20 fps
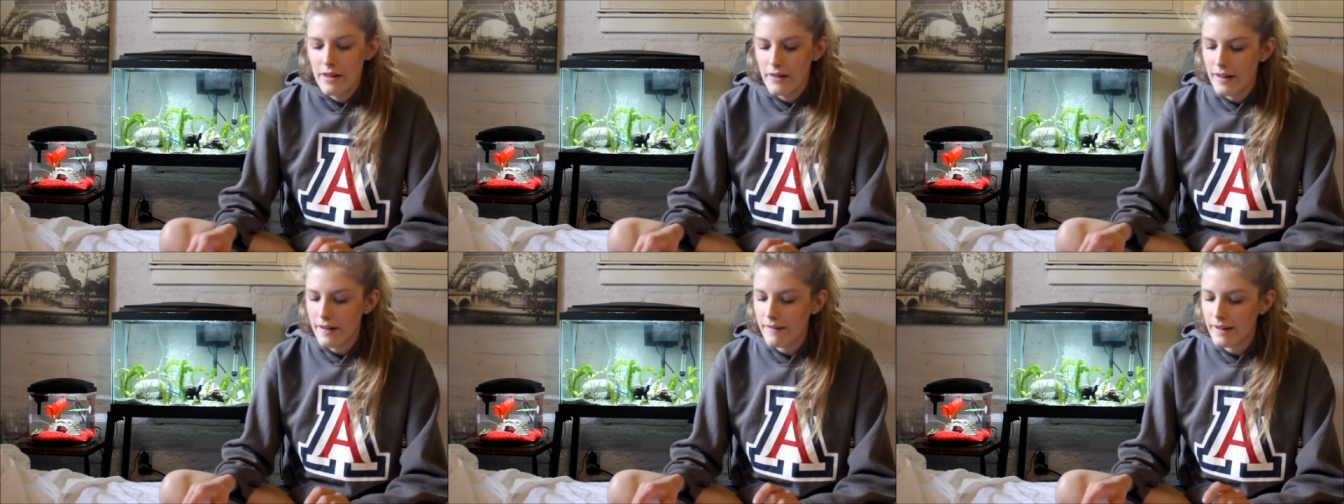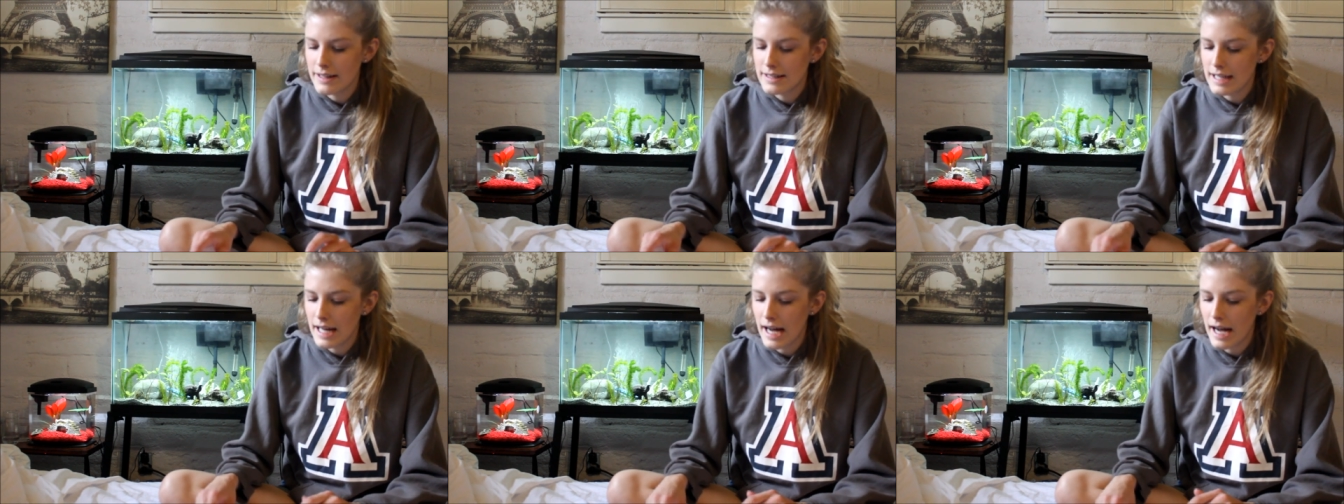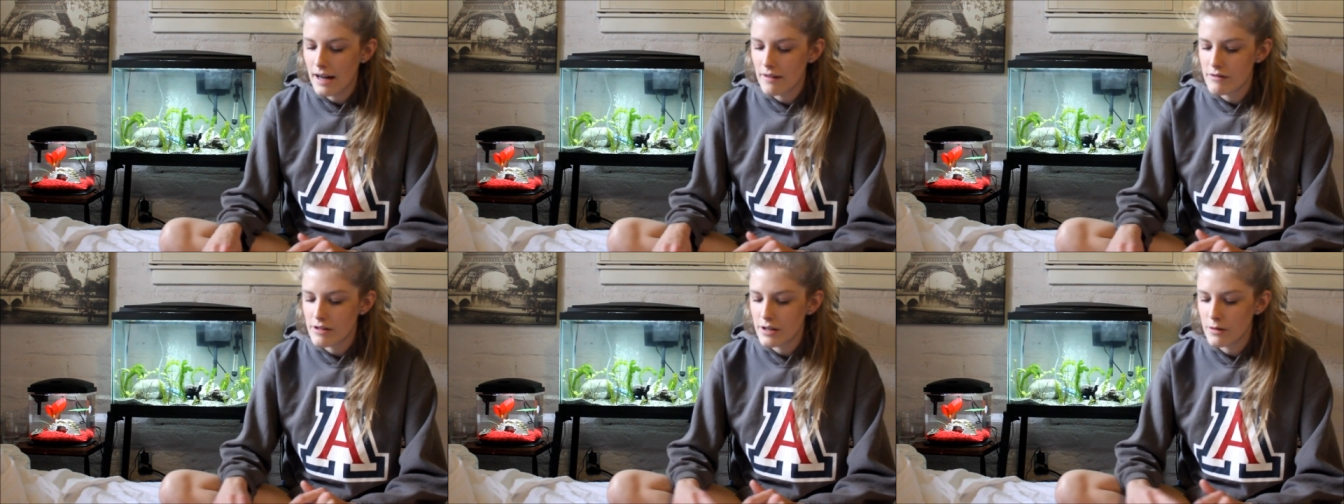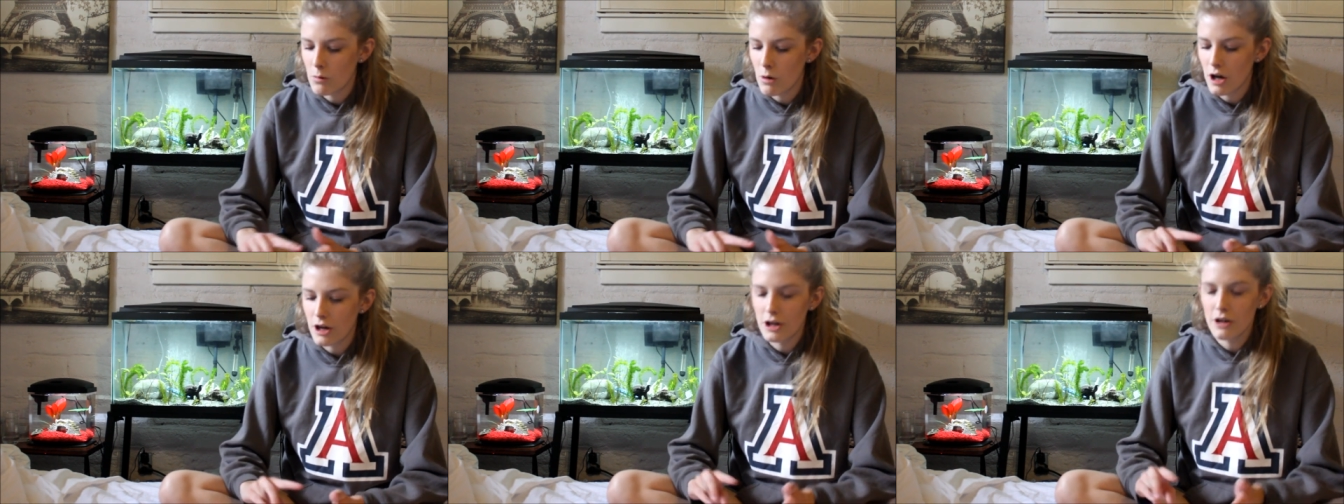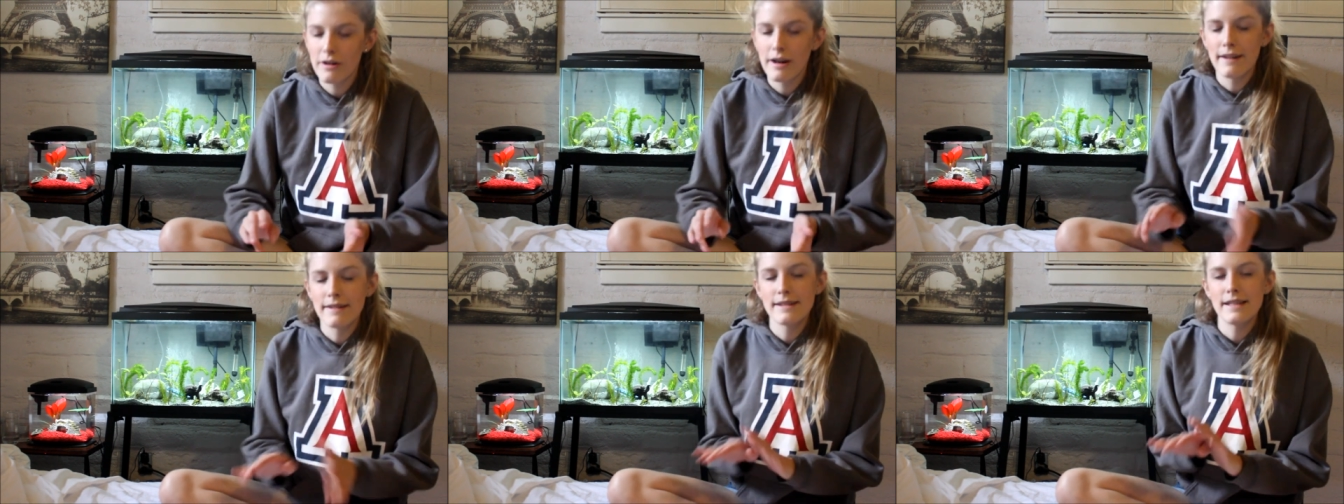They like to have their
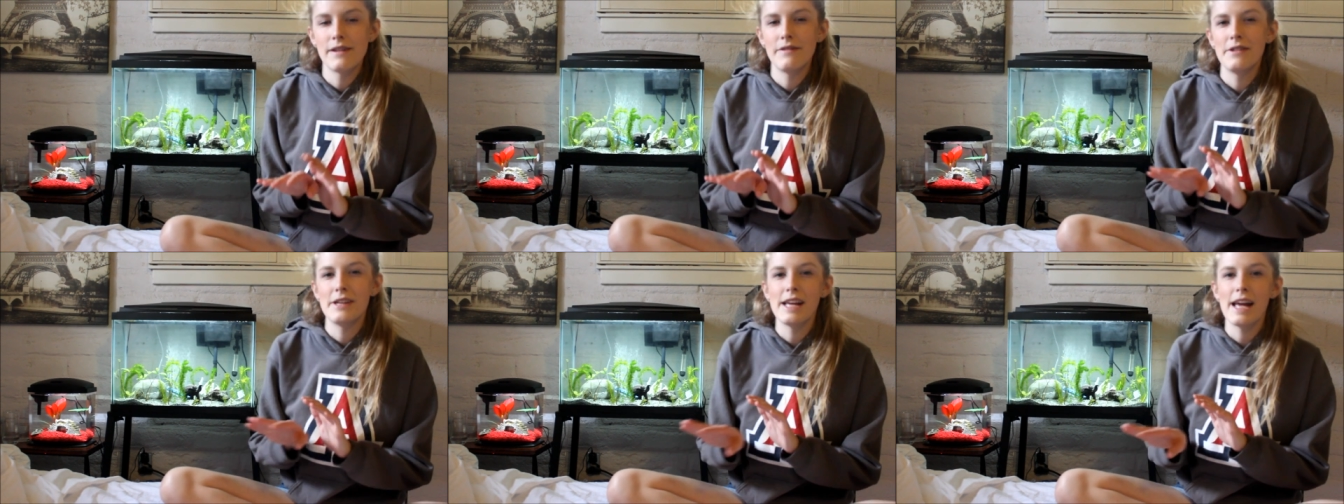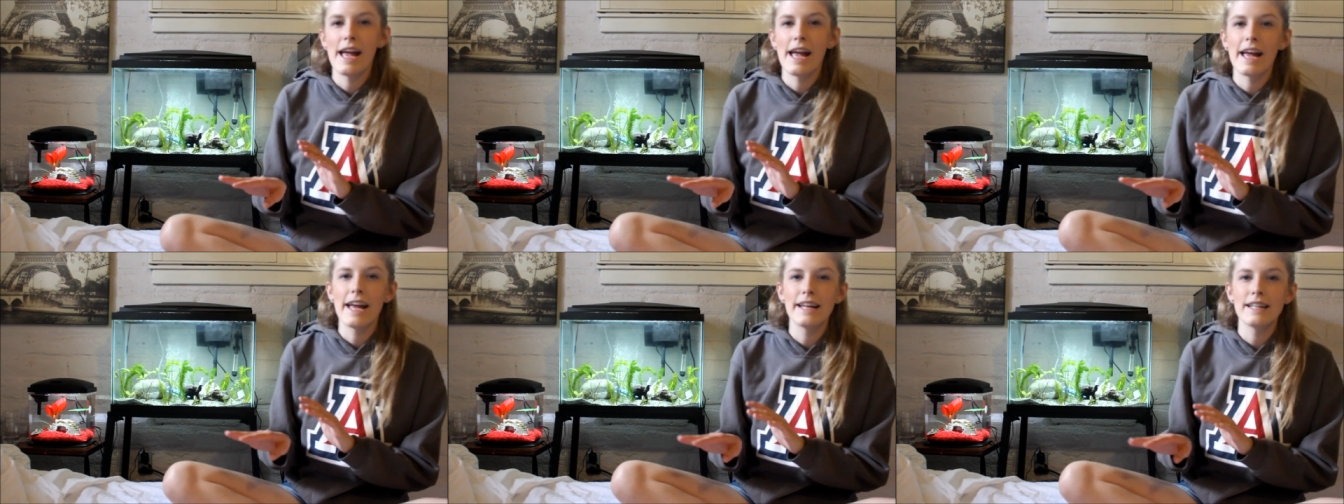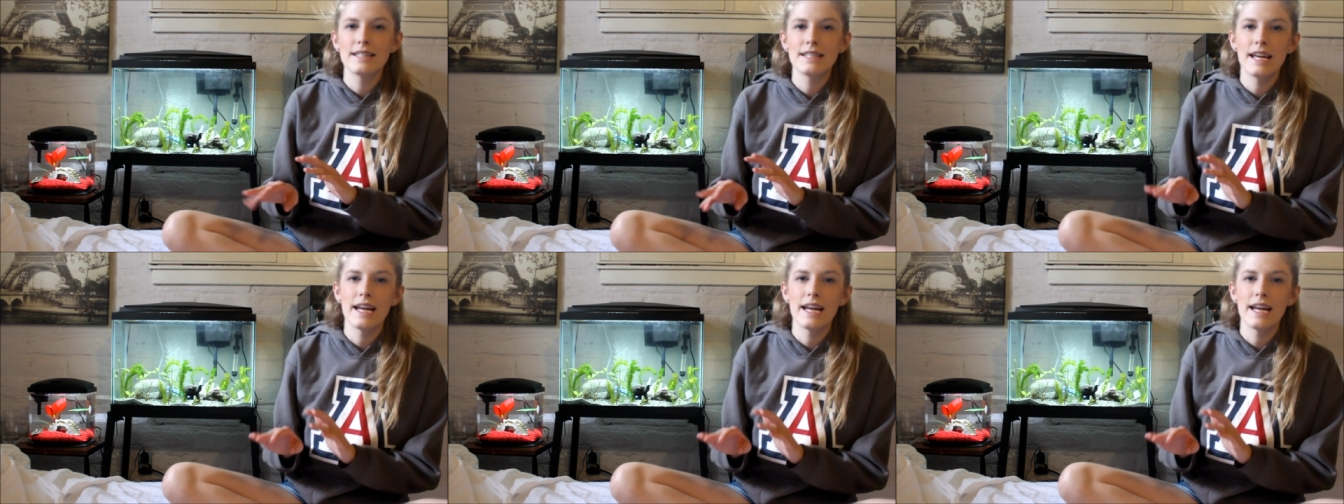water around 78